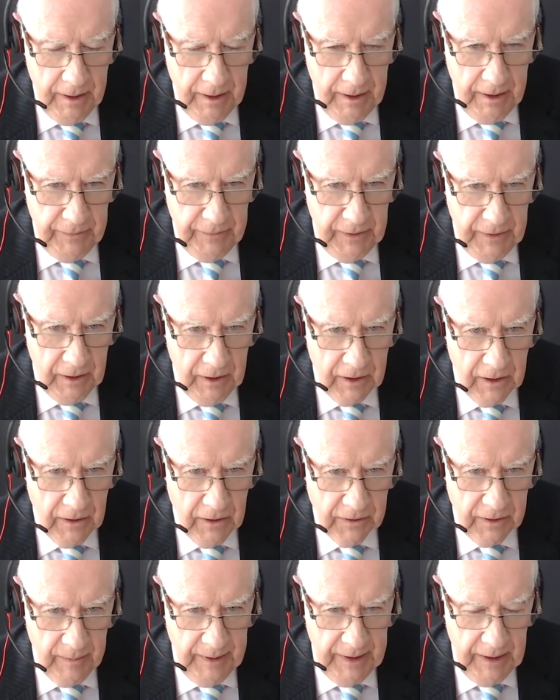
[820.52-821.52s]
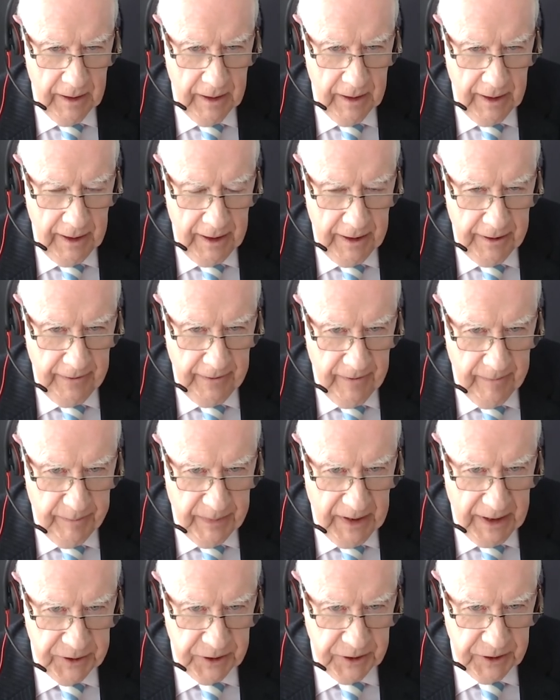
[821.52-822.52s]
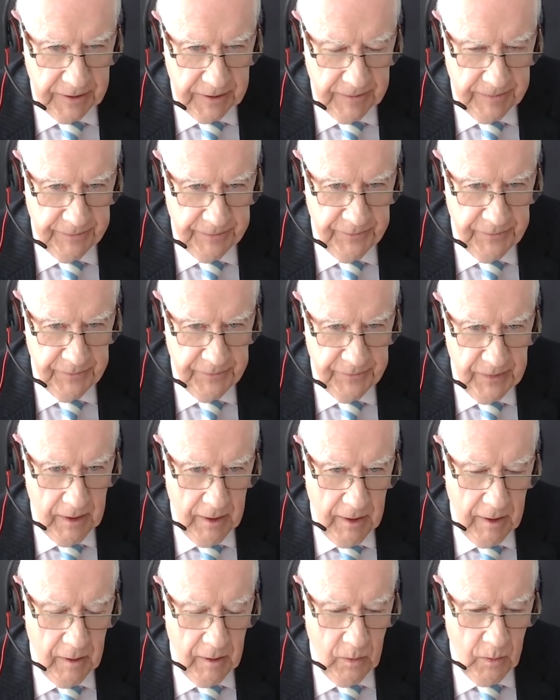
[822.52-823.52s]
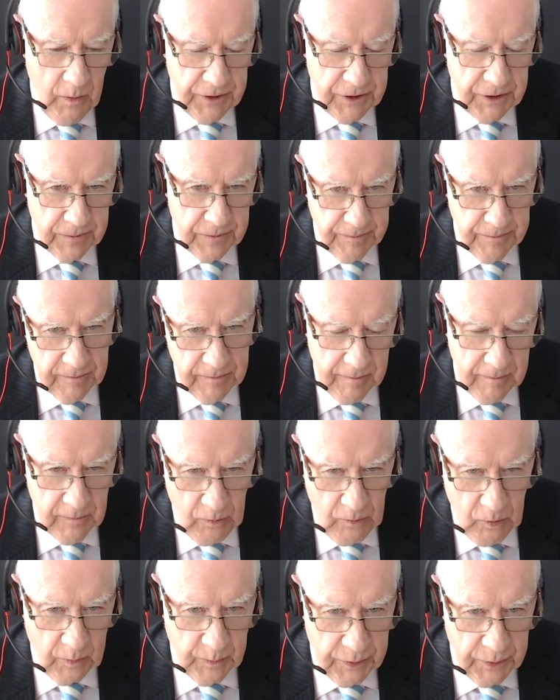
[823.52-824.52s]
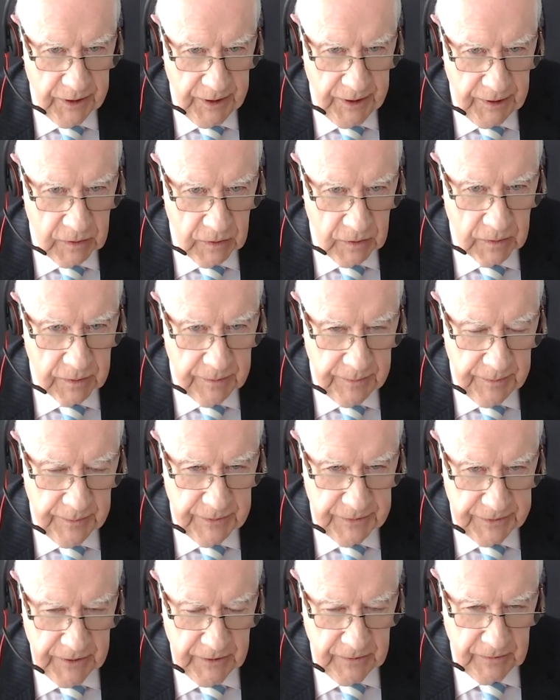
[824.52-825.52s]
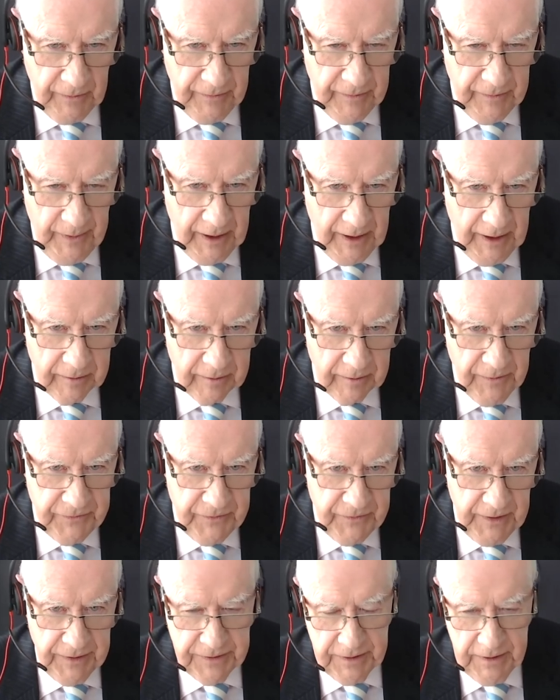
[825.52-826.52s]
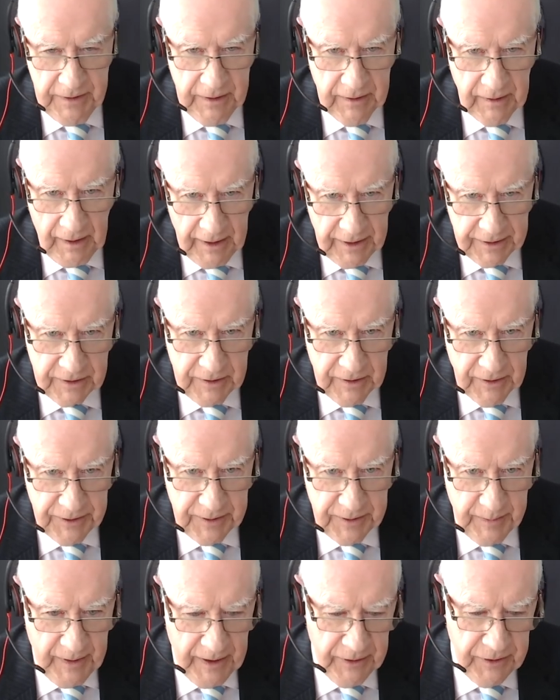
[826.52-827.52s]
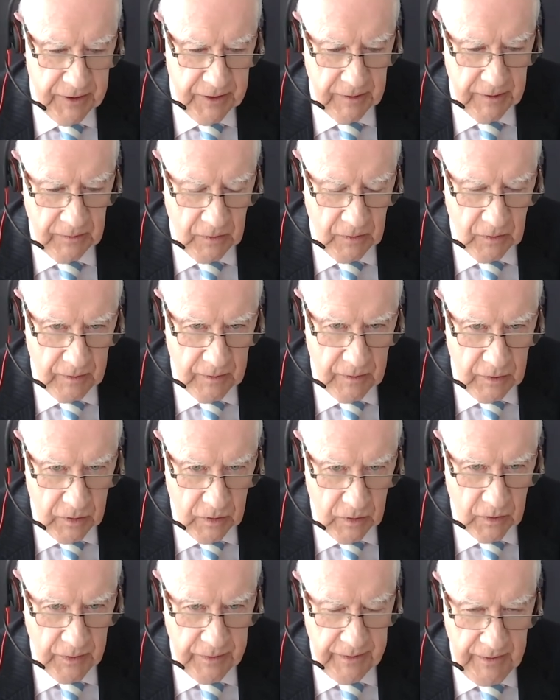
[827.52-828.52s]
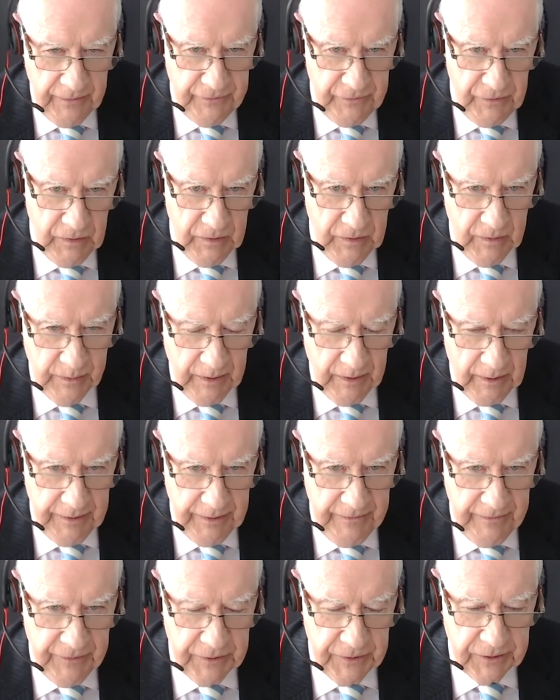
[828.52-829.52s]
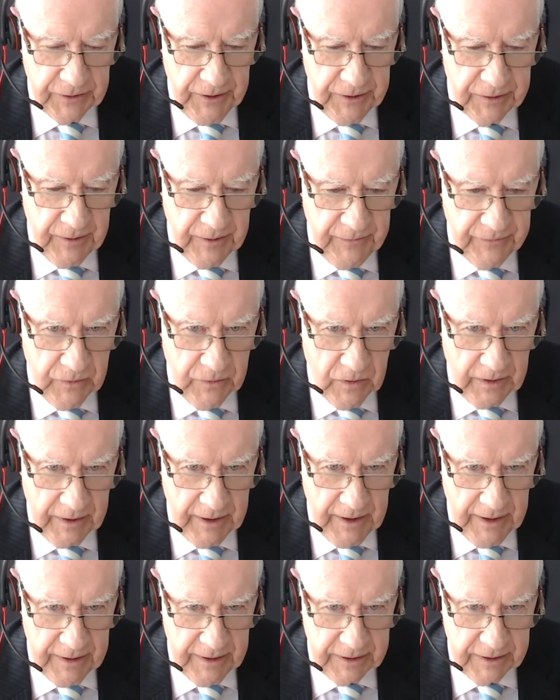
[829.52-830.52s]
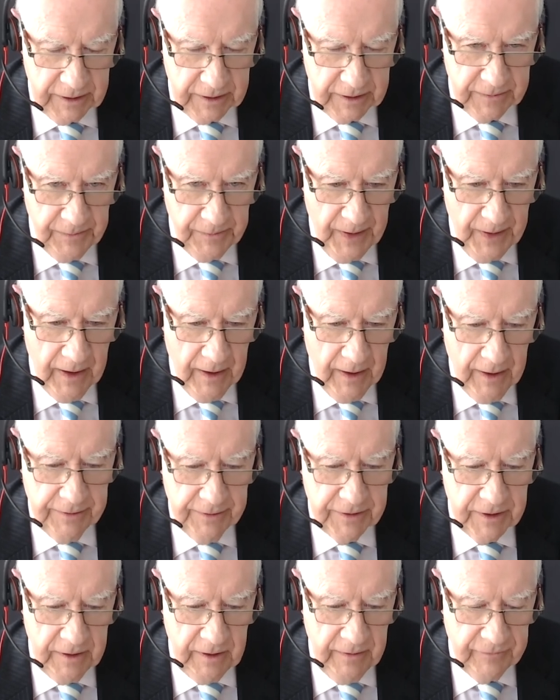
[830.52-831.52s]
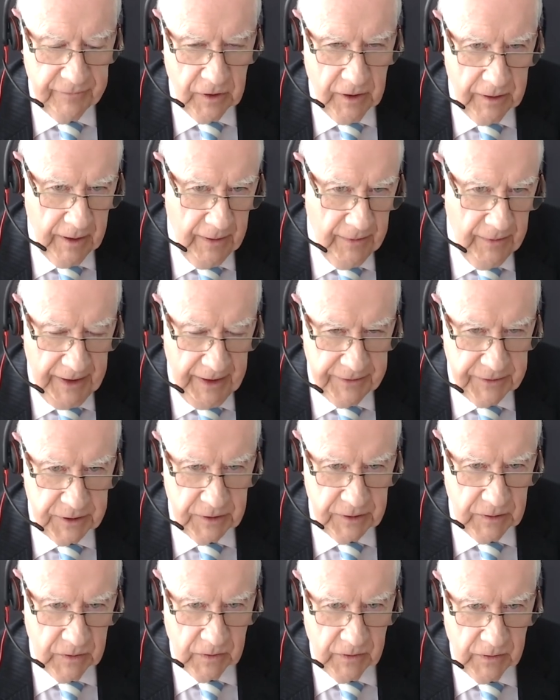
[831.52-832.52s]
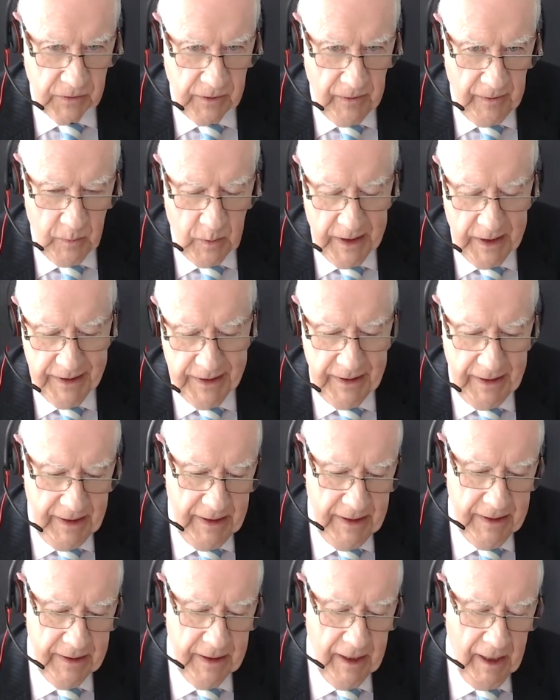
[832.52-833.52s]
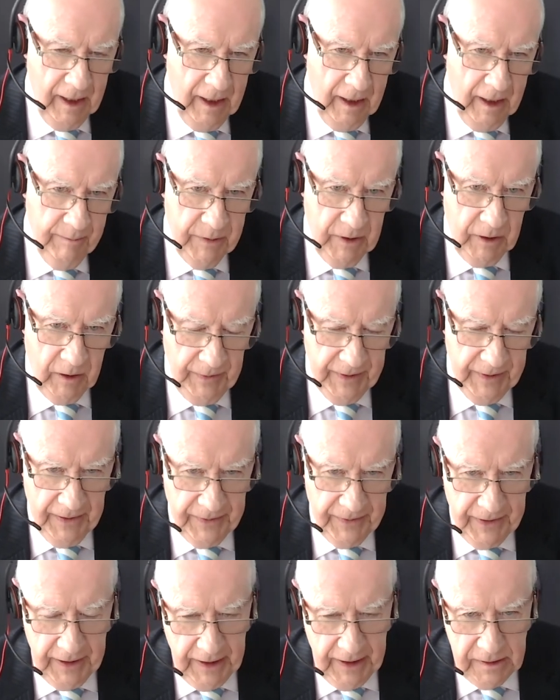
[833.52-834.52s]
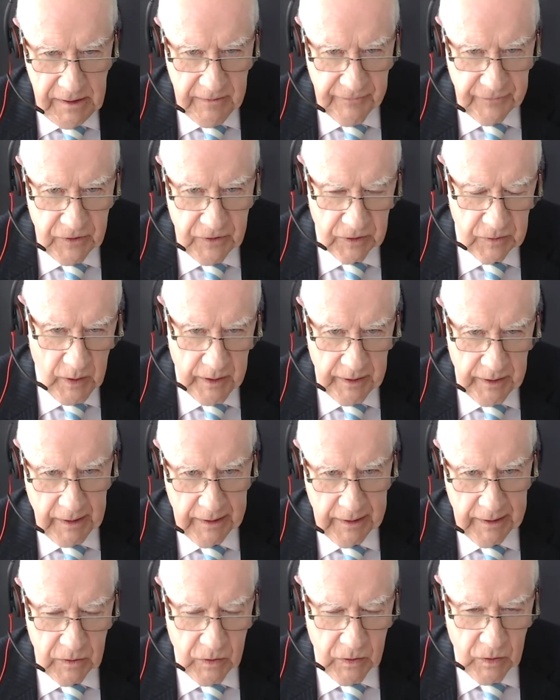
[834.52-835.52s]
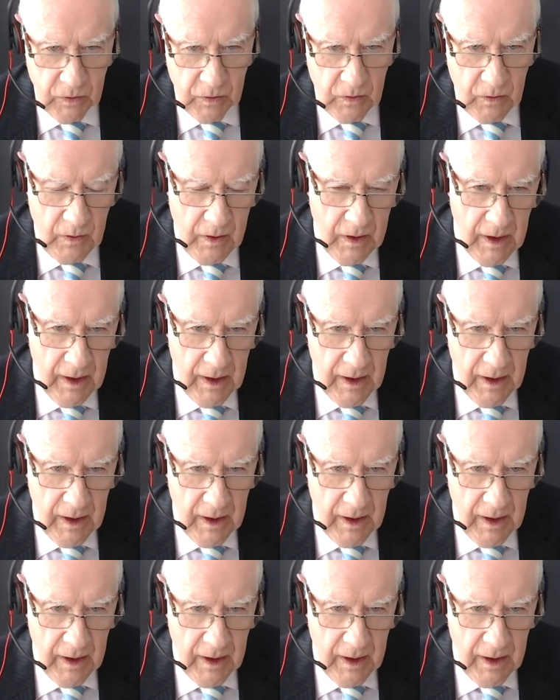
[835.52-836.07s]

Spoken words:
in the economy and in the budget, which look pretty good. Certainly the macro figures in last night's budget look good if you believe the Treasury forecasts. So you've got that story on the one hand, but on the other hand, you've got what I call